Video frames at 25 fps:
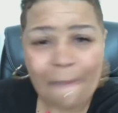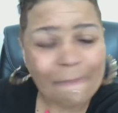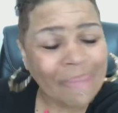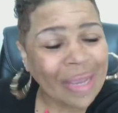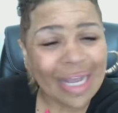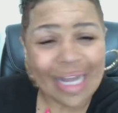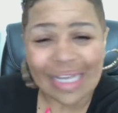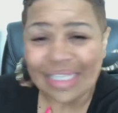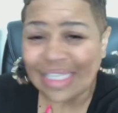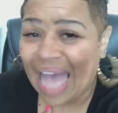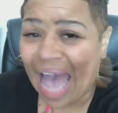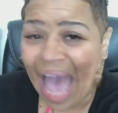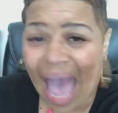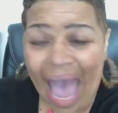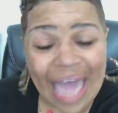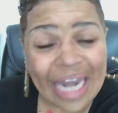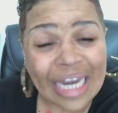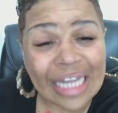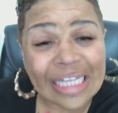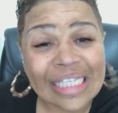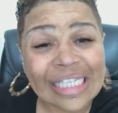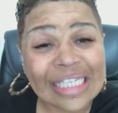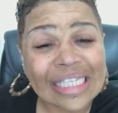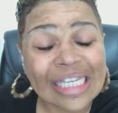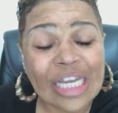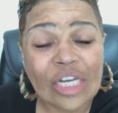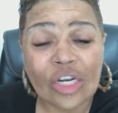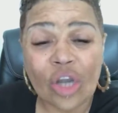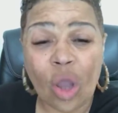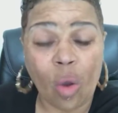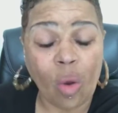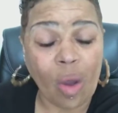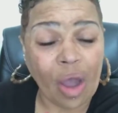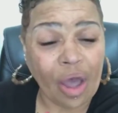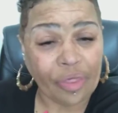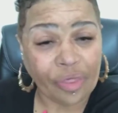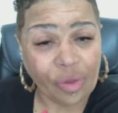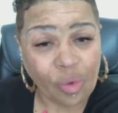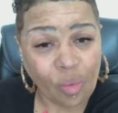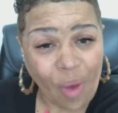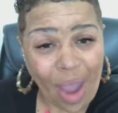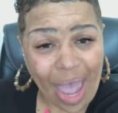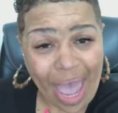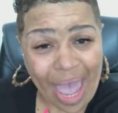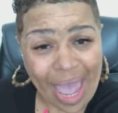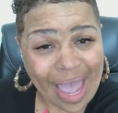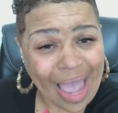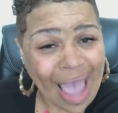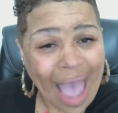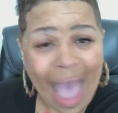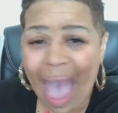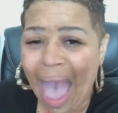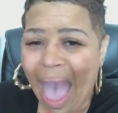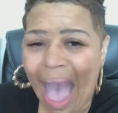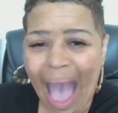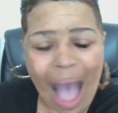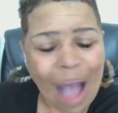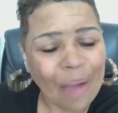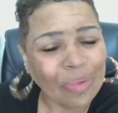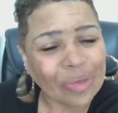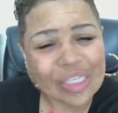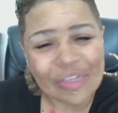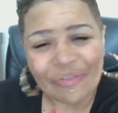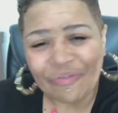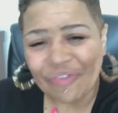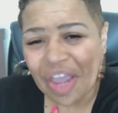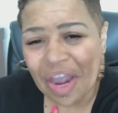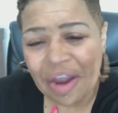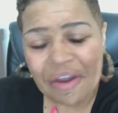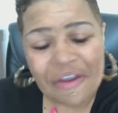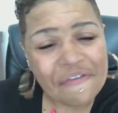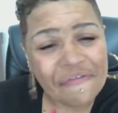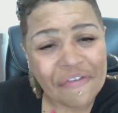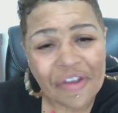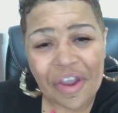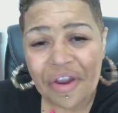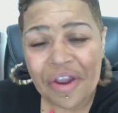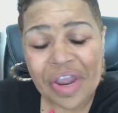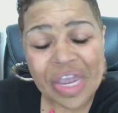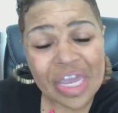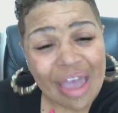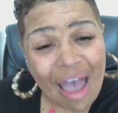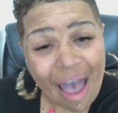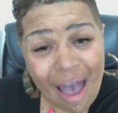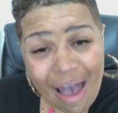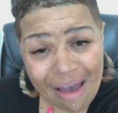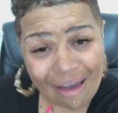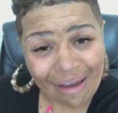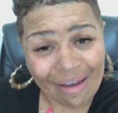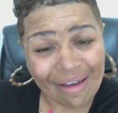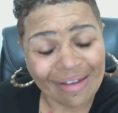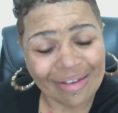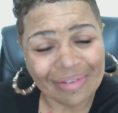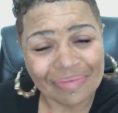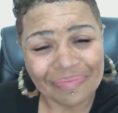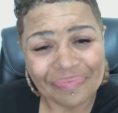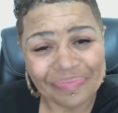because I didn't see no other way. I was very, very young.